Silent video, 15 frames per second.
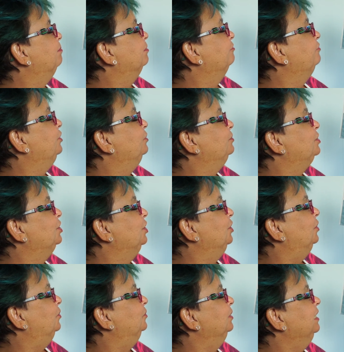a few
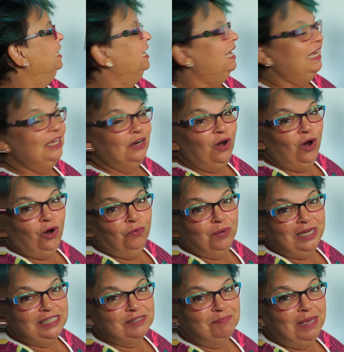too. It
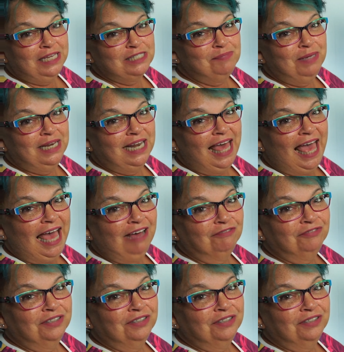always makes me laugh.